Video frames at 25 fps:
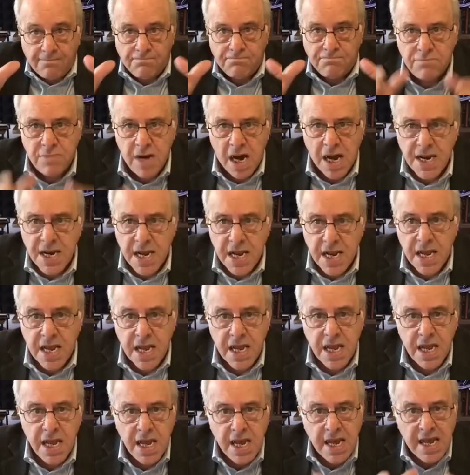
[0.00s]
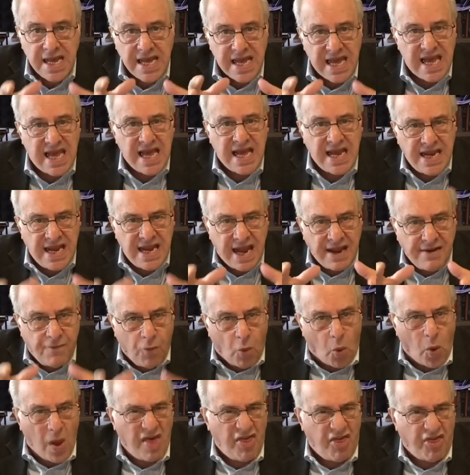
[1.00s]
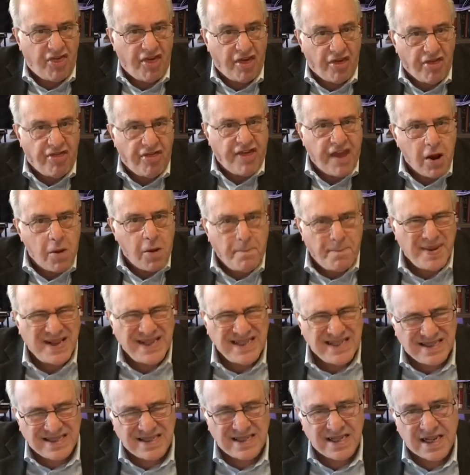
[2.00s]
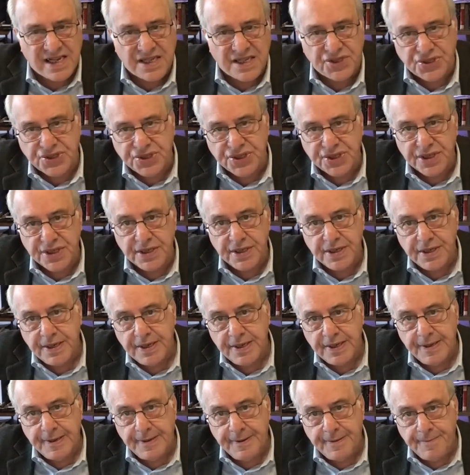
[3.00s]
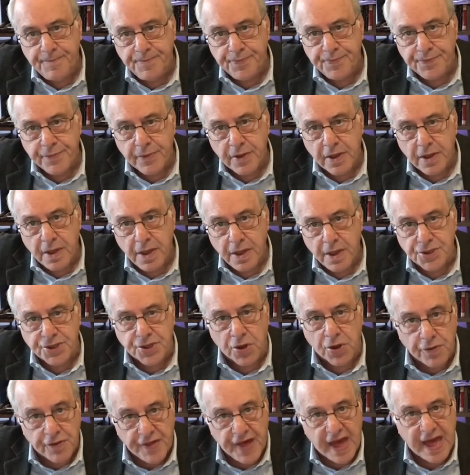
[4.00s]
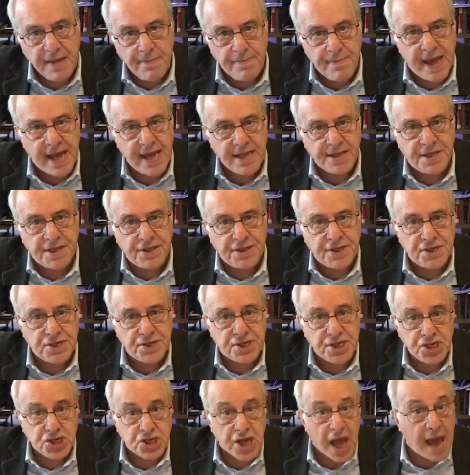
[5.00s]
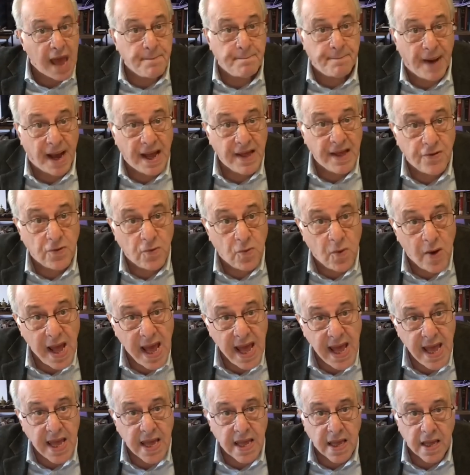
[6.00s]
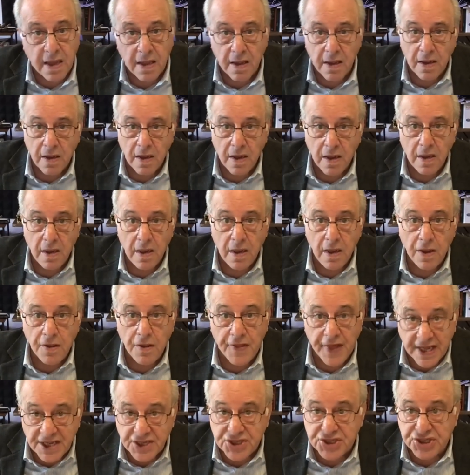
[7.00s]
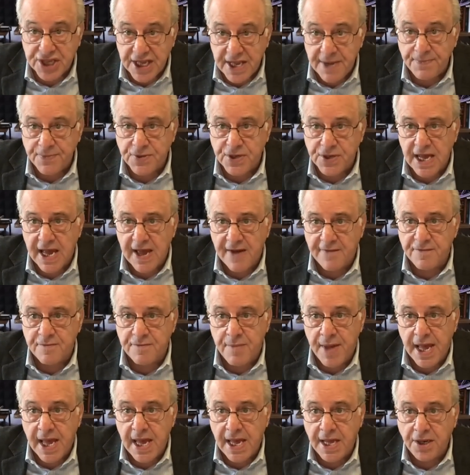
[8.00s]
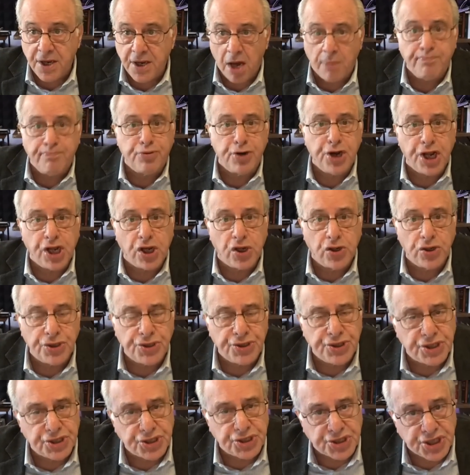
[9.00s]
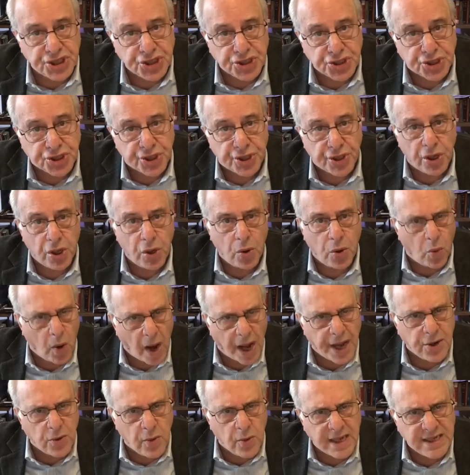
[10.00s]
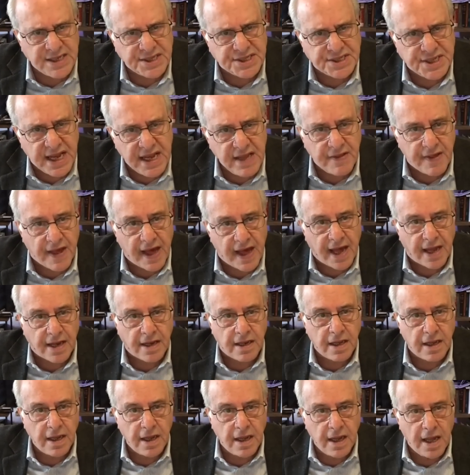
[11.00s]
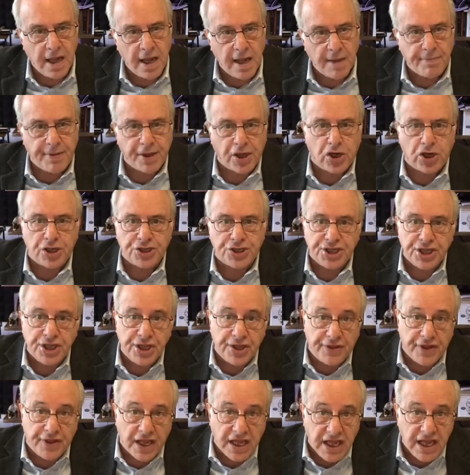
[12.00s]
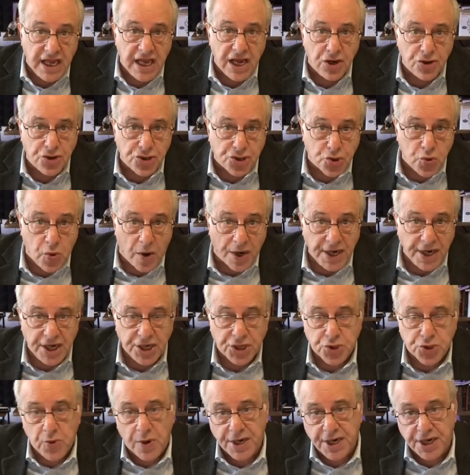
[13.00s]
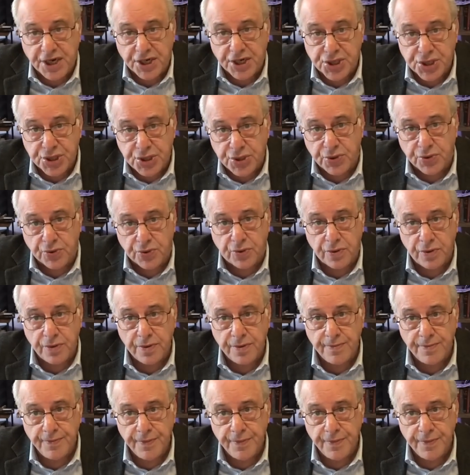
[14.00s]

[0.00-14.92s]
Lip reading: money in and with their business. So they made the decision. And by the way, they seem to have made a pretty good decision. Why do I say that? Because in the year 2022